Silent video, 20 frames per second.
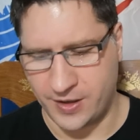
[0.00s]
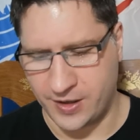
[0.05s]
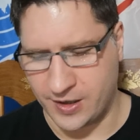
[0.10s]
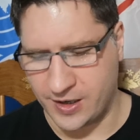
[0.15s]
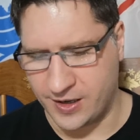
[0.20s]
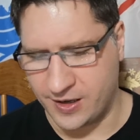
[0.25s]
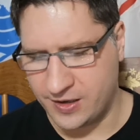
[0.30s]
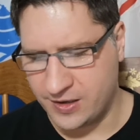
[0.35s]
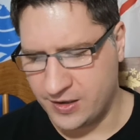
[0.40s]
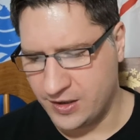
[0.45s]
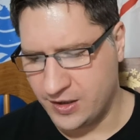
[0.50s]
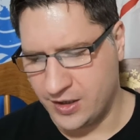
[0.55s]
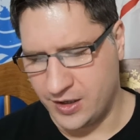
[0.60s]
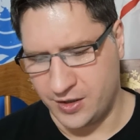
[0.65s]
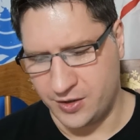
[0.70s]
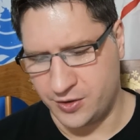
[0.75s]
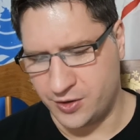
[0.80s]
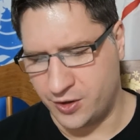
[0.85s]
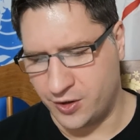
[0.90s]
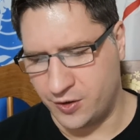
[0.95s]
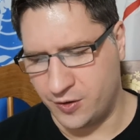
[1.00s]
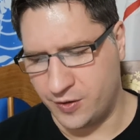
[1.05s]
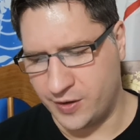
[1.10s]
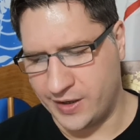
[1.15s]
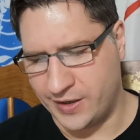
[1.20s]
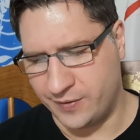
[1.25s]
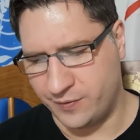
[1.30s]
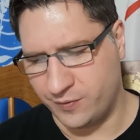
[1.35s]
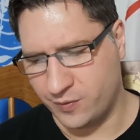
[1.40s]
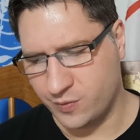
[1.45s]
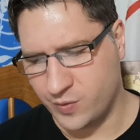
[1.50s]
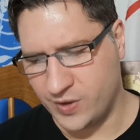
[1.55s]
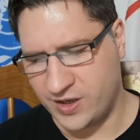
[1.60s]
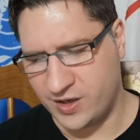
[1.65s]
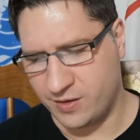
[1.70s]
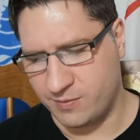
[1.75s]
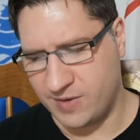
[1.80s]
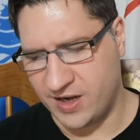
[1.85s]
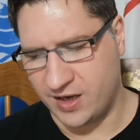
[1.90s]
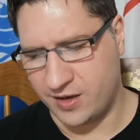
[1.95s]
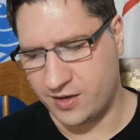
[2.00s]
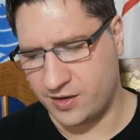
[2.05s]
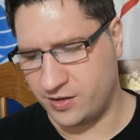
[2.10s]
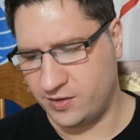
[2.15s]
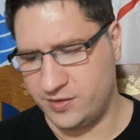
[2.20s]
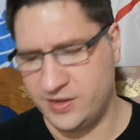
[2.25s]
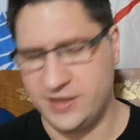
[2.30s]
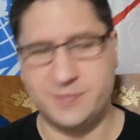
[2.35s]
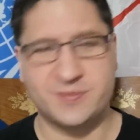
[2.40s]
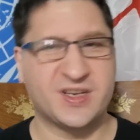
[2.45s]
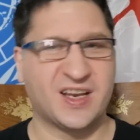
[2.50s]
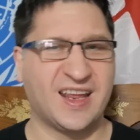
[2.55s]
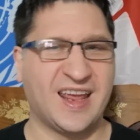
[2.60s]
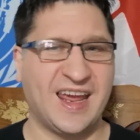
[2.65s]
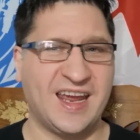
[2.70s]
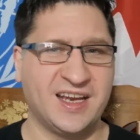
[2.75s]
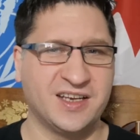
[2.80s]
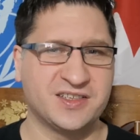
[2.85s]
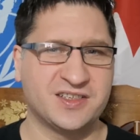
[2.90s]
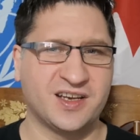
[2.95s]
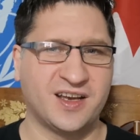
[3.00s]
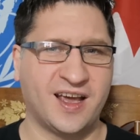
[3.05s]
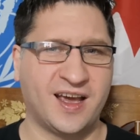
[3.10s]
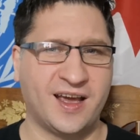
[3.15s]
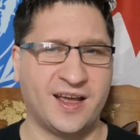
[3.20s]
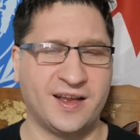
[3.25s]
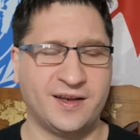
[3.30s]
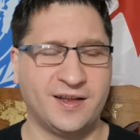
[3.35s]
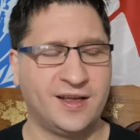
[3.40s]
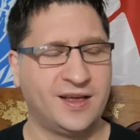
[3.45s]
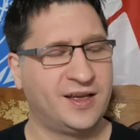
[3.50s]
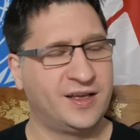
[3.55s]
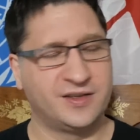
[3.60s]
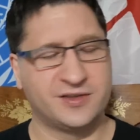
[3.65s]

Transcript: Uh, you know, and we can make leaps and gains in that.